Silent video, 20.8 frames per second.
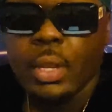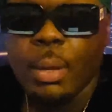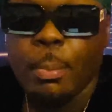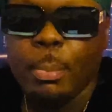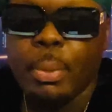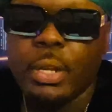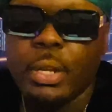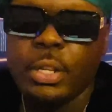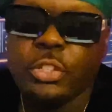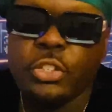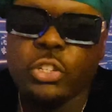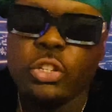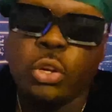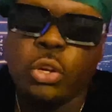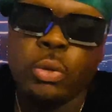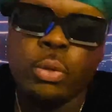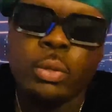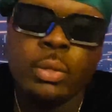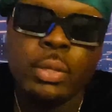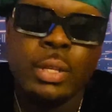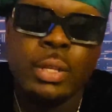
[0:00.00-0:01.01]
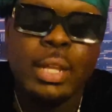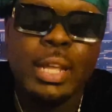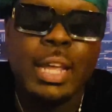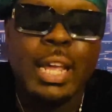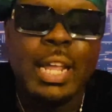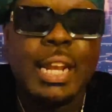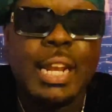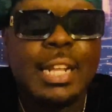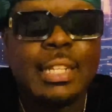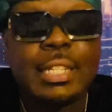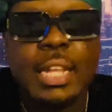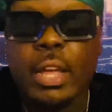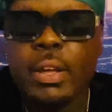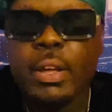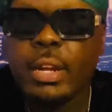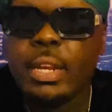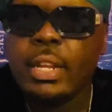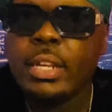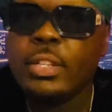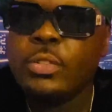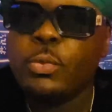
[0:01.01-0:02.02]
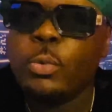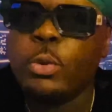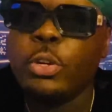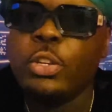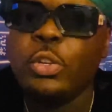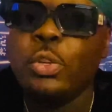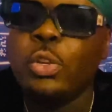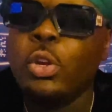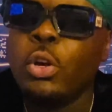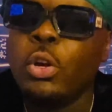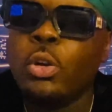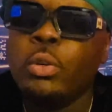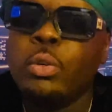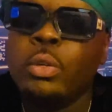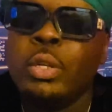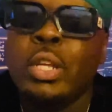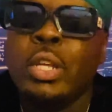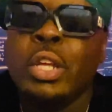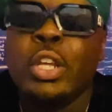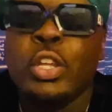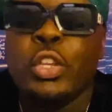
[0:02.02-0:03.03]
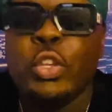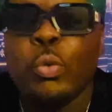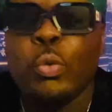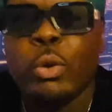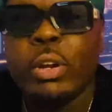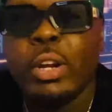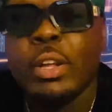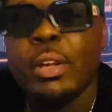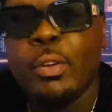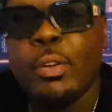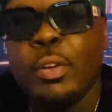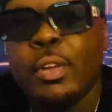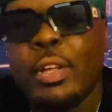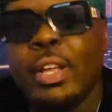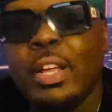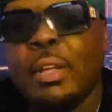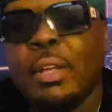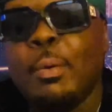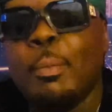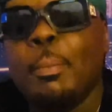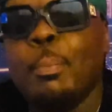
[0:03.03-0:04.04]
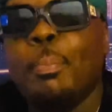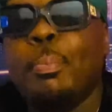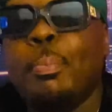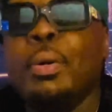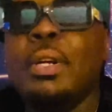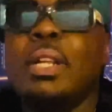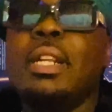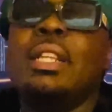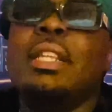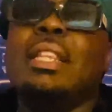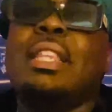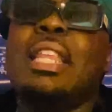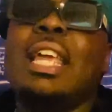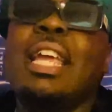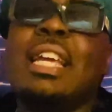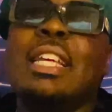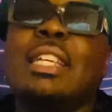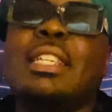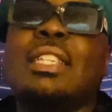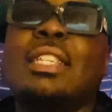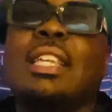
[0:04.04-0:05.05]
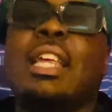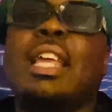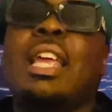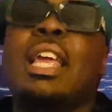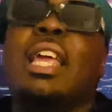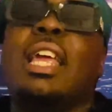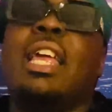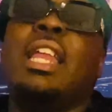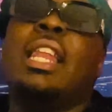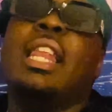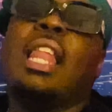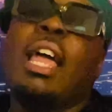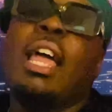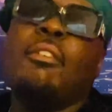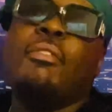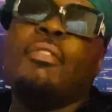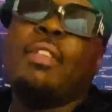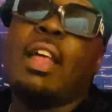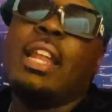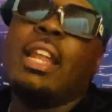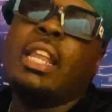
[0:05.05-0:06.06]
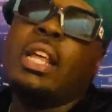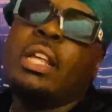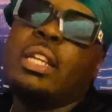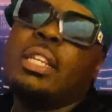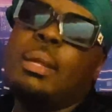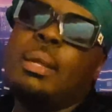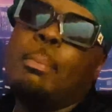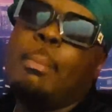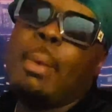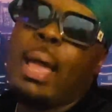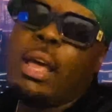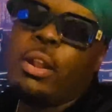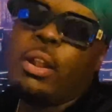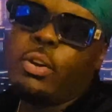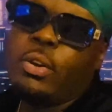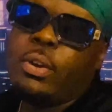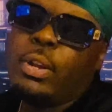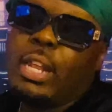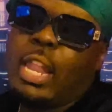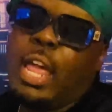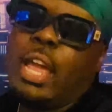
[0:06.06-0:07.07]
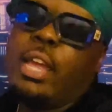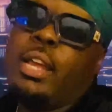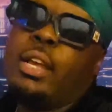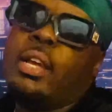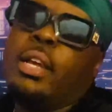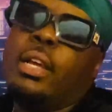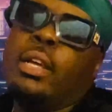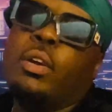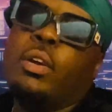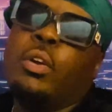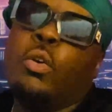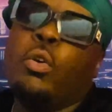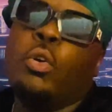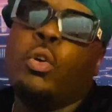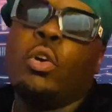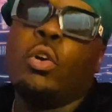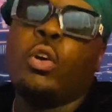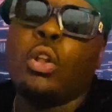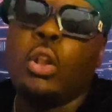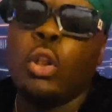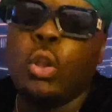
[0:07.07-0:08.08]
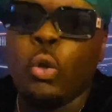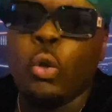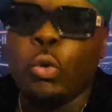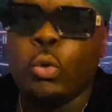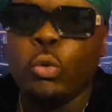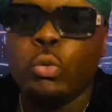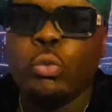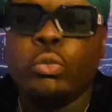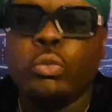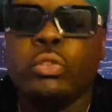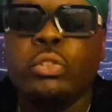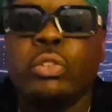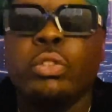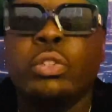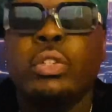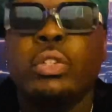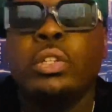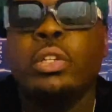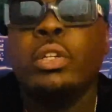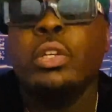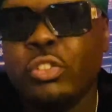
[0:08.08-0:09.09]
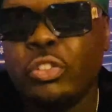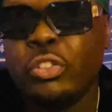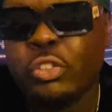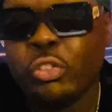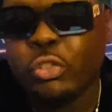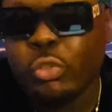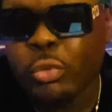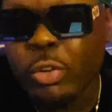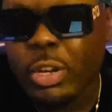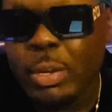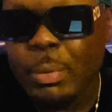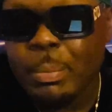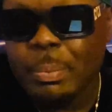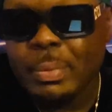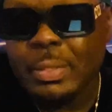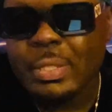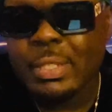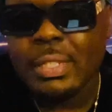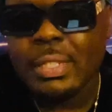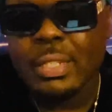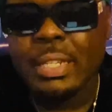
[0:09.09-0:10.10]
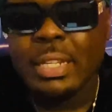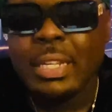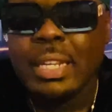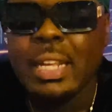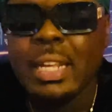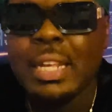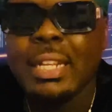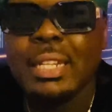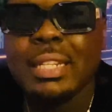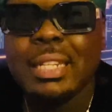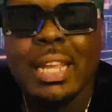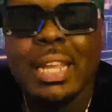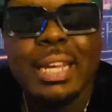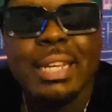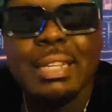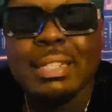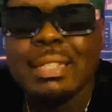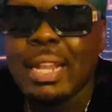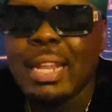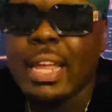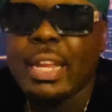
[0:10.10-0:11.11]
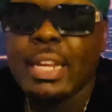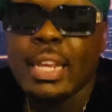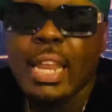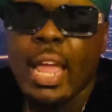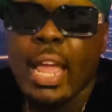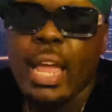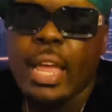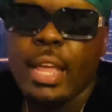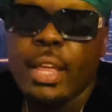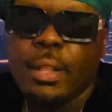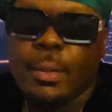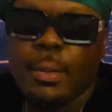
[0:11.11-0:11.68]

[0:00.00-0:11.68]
But, that's how it is when, you want to put things in life that doesn't matter, like clothes, trips, things like that.